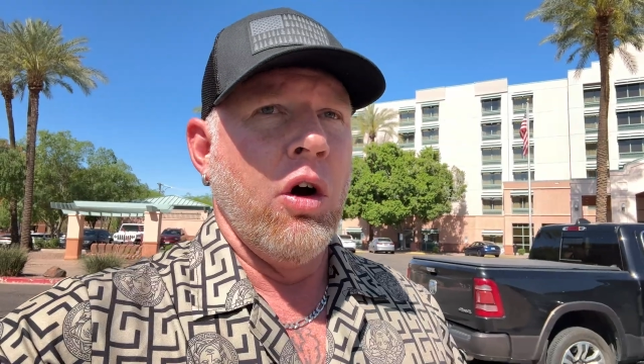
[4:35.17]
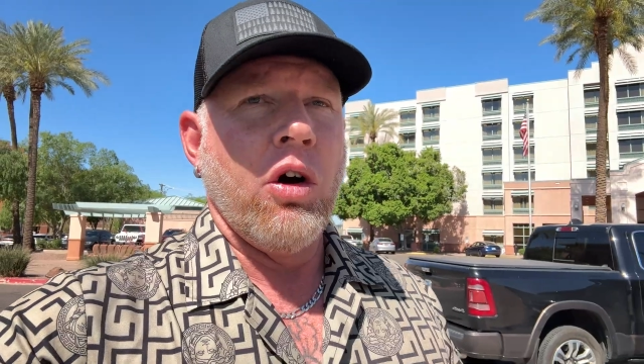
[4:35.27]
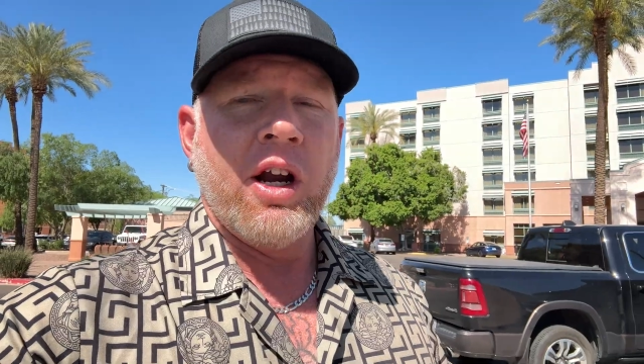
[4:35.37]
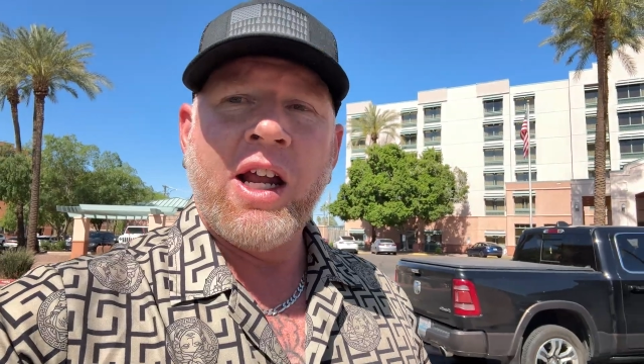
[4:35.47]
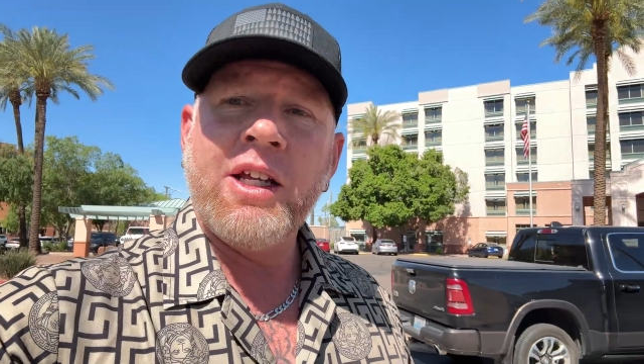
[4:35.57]

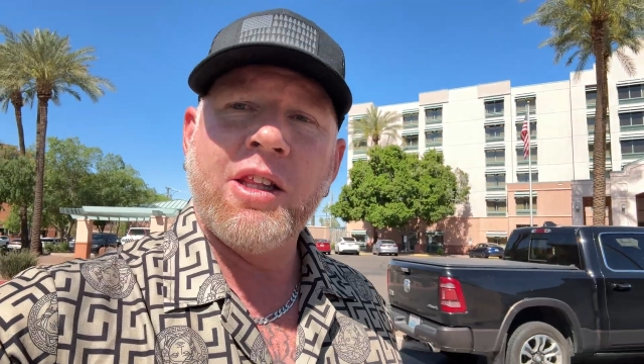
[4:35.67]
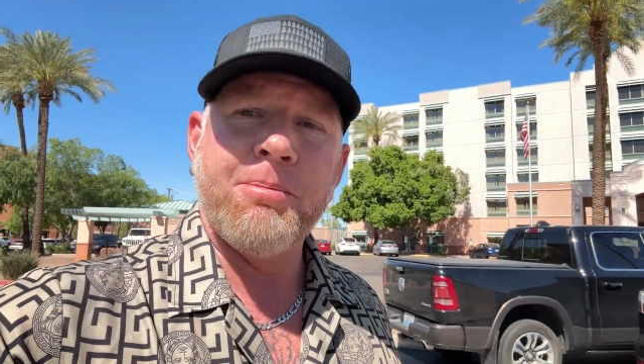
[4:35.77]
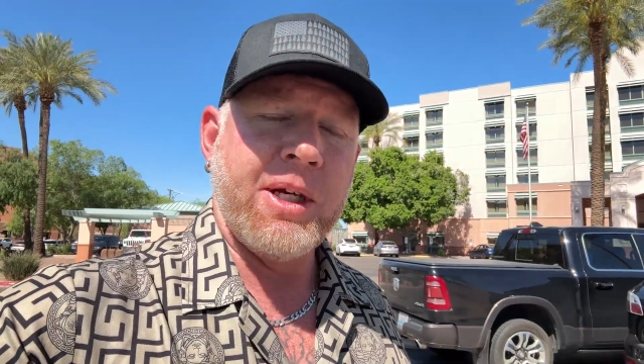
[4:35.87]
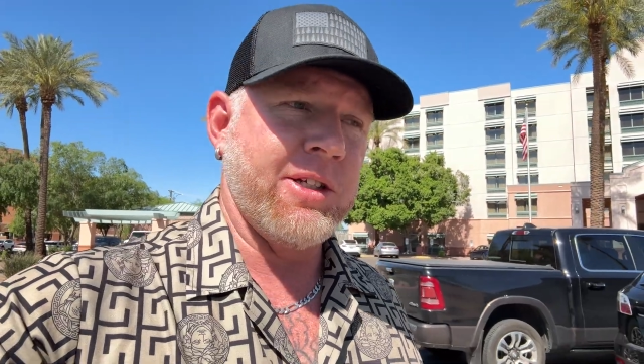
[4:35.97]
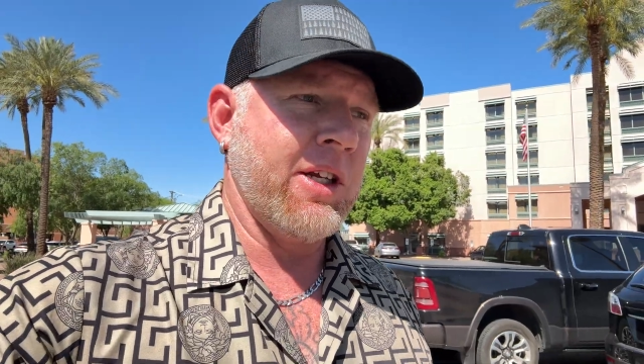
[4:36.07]
or any of the
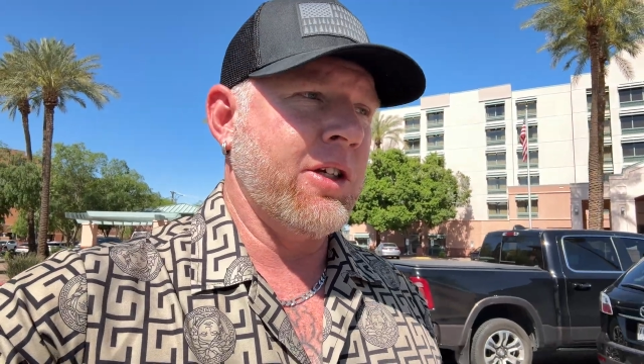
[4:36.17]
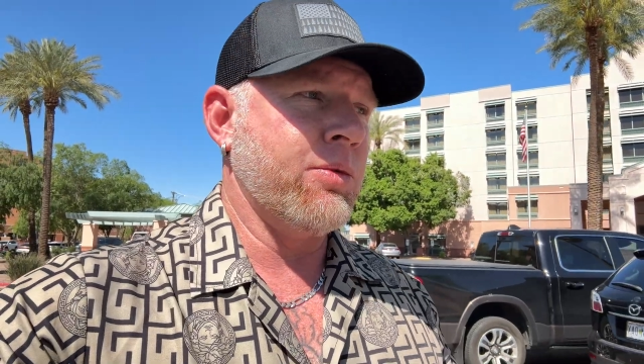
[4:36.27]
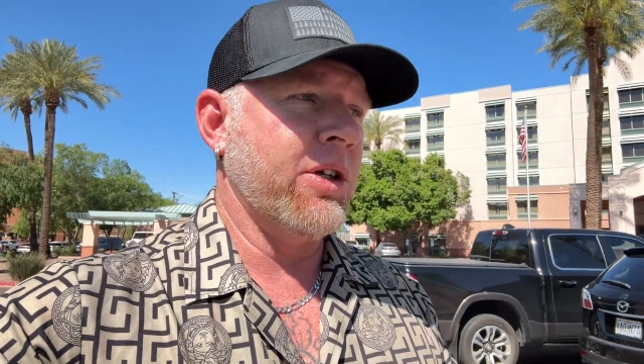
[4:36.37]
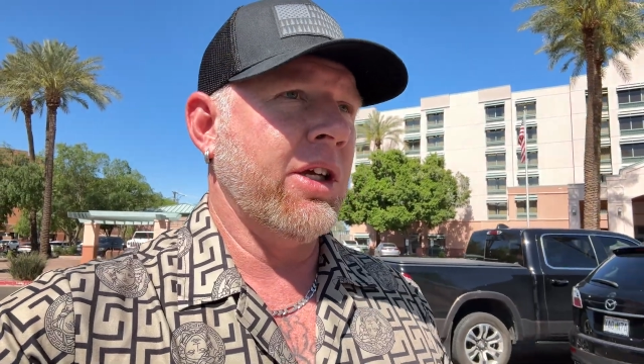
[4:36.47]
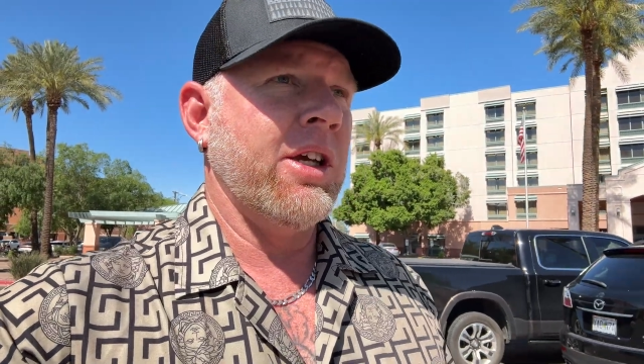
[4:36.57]
big cities
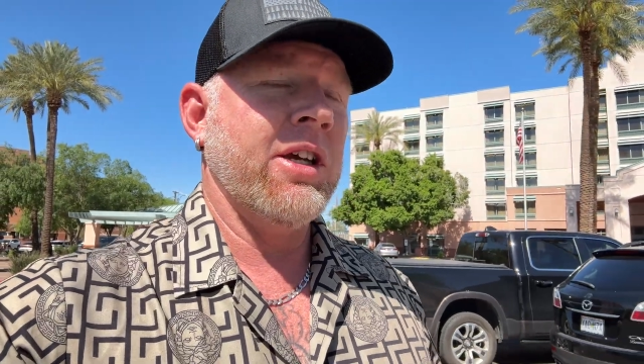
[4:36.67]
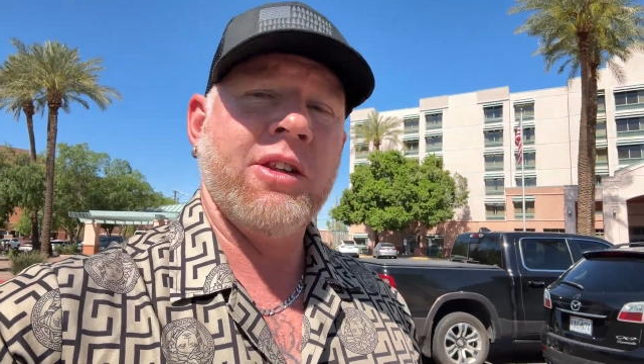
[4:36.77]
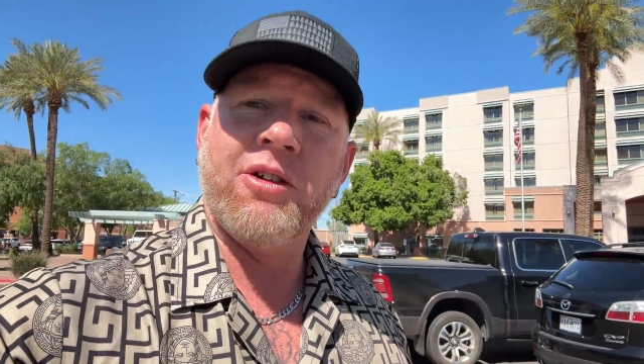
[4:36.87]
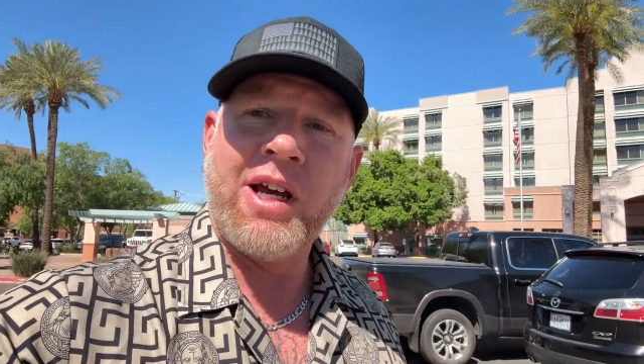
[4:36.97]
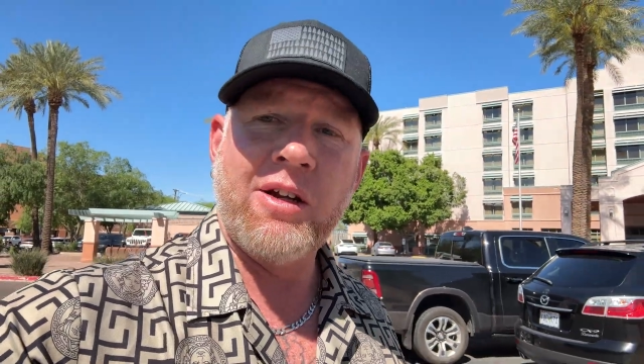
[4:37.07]
really in
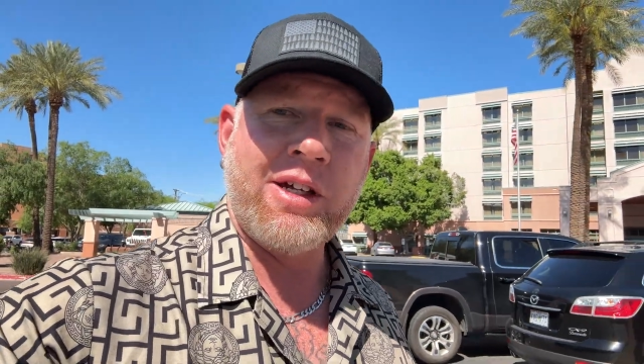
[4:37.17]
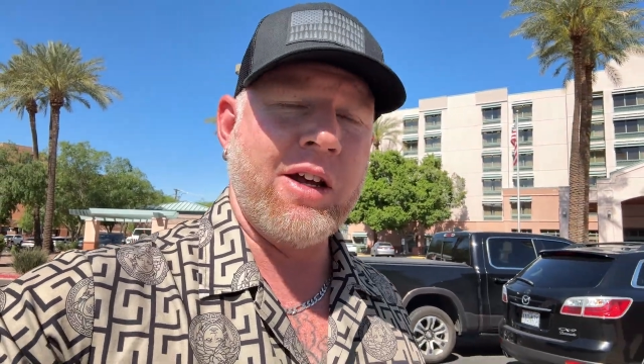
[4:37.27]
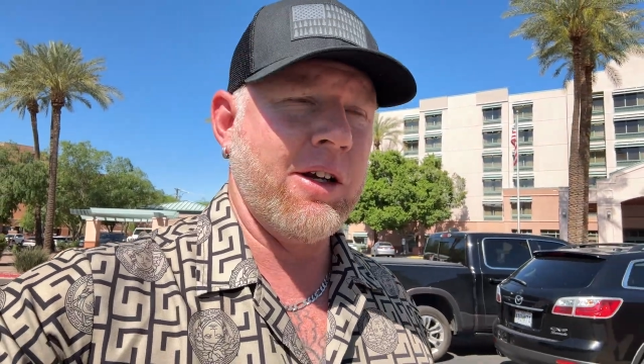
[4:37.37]
their downtown